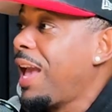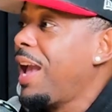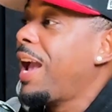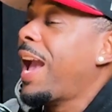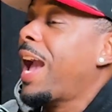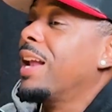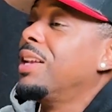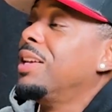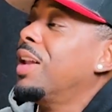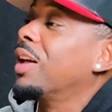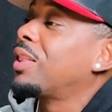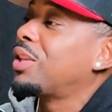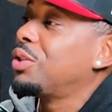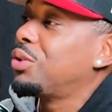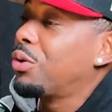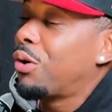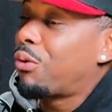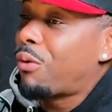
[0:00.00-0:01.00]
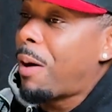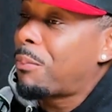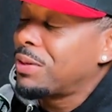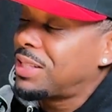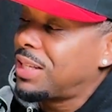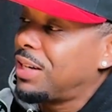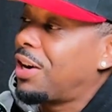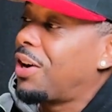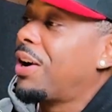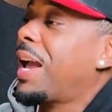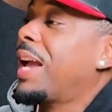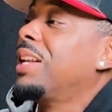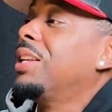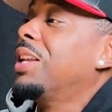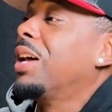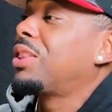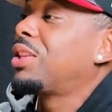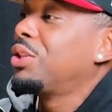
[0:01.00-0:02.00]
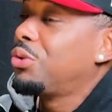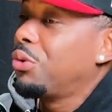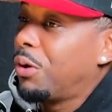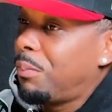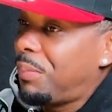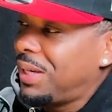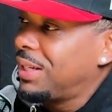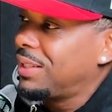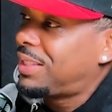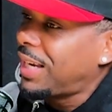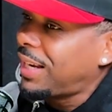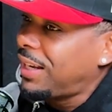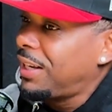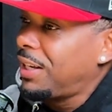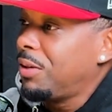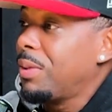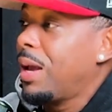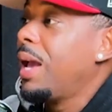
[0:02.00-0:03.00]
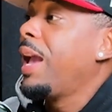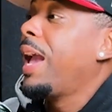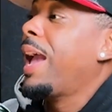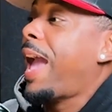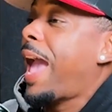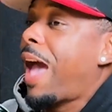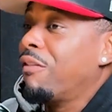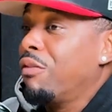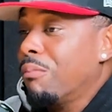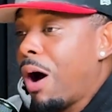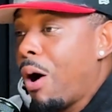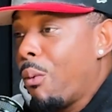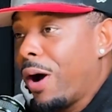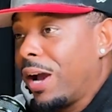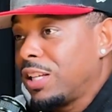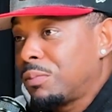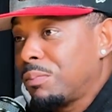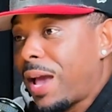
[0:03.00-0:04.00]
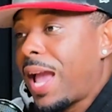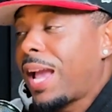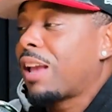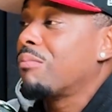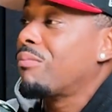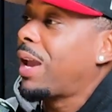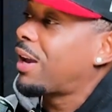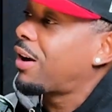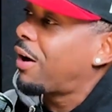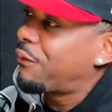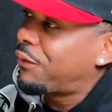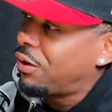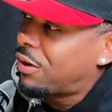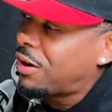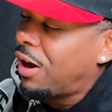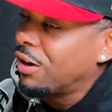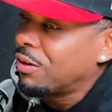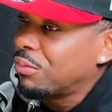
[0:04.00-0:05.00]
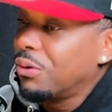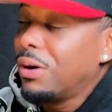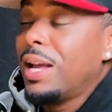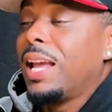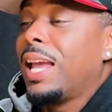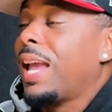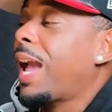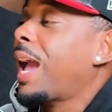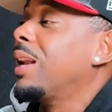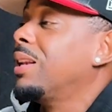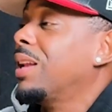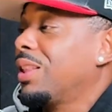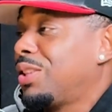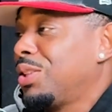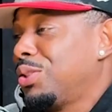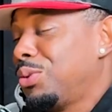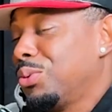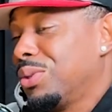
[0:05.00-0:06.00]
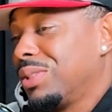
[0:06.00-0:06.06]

had nothing to do with representing her, had nothing to do with being a team, and having my wife's back and making her feel comfortable. It had nothing to do with